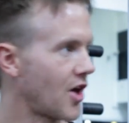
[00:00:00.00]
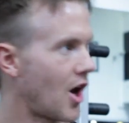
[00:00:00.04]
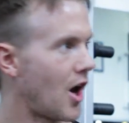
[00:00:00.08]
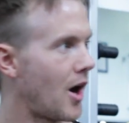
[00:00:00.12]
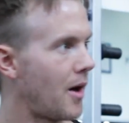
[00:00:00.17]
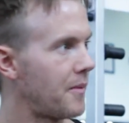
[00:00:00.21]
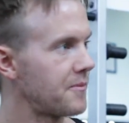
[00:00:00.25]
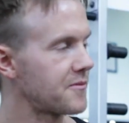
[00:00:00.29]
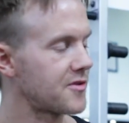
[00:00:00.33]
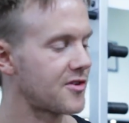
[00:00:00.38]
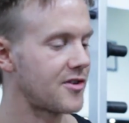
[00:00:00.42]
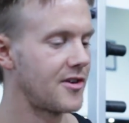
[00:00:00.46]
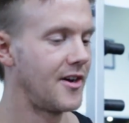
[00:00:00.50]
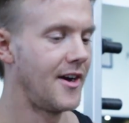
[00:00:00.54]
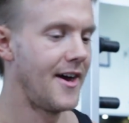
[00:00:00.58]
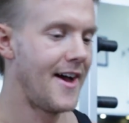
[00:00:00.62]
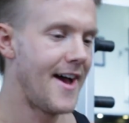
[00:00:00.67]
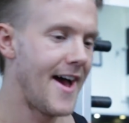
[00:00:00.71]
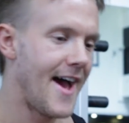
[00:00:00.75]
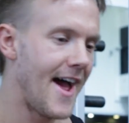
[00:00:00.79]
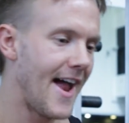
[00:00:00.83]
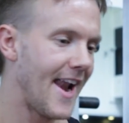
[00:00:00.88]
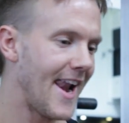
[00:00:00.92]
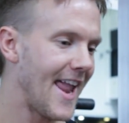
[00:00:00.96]
arms,
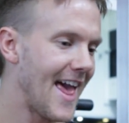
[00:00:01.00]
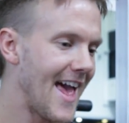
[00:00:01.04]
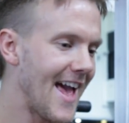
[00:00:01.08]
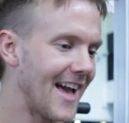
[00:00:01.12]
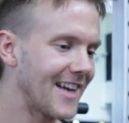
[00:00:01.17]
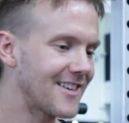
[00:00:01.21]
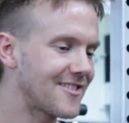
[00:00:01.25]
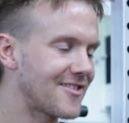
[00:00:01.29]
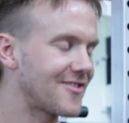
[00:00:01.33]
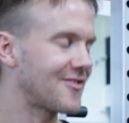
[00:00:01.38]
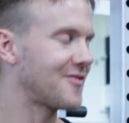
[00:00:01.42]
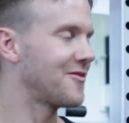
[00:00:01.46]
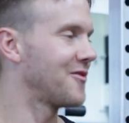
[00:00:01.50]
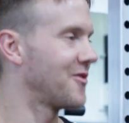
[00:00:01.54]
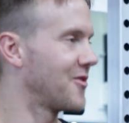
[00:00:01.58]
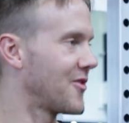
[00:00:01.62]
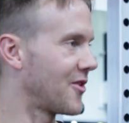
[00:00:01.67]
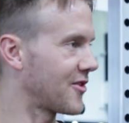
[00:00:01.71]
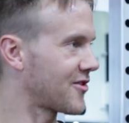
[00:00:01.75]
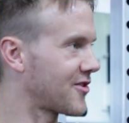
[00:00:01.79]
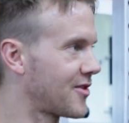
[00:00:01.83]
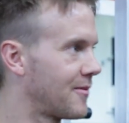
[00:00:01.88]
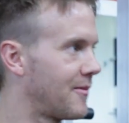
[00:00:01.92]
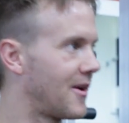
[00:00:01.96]
legs,
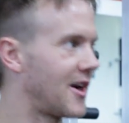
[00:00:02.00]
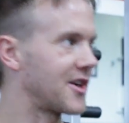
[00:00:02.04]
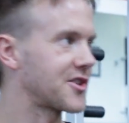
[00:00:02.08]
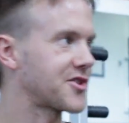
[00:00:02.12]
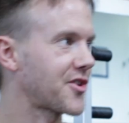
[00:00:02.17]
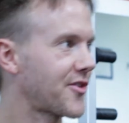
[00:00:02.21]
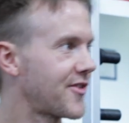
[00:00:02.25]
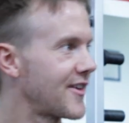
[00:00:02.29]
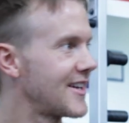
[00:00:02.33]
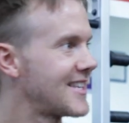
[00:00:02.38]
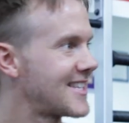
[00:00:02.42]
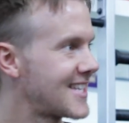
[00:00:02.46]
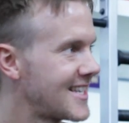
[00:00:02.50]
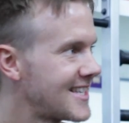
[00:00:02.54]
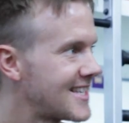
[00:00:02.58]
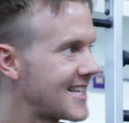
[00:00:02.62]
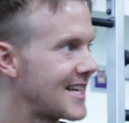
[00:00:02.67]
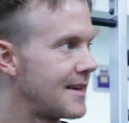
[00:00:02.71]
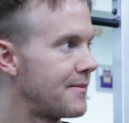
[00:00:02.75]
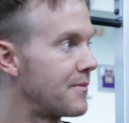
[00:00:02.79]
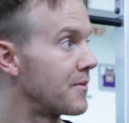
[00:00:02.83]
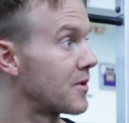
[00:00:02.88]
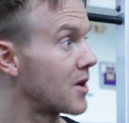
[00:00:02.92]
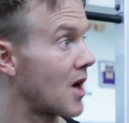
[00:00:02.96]
not so much, they tend to
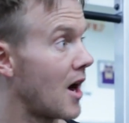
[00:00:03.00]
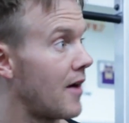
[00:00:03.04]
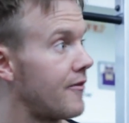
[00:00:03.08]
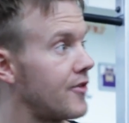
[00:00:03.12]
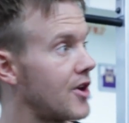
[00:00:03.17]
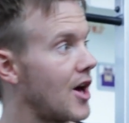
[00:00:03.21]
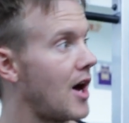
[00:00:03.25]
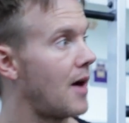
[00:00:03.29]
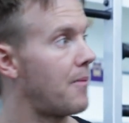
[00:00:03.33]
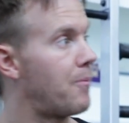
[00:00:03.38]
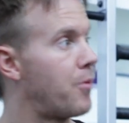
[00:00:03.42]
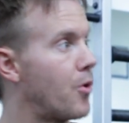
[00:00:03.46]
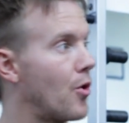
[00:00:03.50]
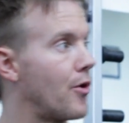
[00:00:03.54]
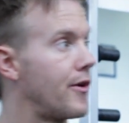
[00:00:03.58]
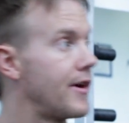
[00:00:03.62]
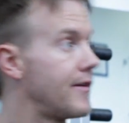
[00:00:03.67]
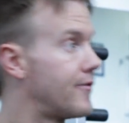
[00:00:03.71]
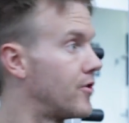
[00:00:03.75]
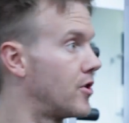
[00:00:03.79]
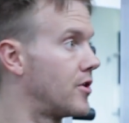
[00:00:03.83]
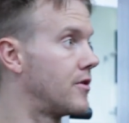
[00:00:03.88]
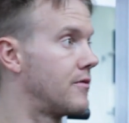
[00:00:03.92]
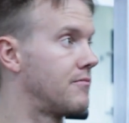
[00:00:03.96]
keep them covered up or
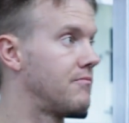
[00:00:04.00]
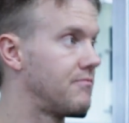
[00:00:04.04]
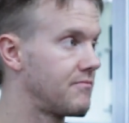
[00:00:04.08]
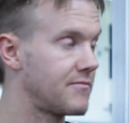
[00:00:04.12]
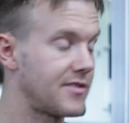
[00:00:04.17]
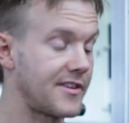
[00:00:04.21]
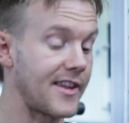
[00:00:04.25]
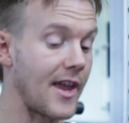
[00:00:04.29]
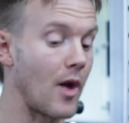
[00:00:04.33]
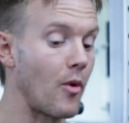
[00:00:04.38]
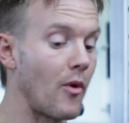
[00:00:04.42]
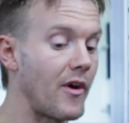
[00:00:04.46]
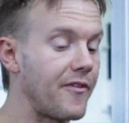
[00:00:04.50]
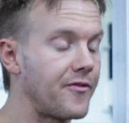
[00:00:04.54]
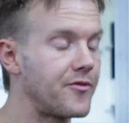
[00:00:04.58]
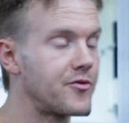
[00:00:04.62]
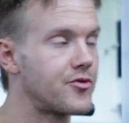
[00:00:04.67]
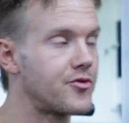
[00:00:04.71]
even stay away from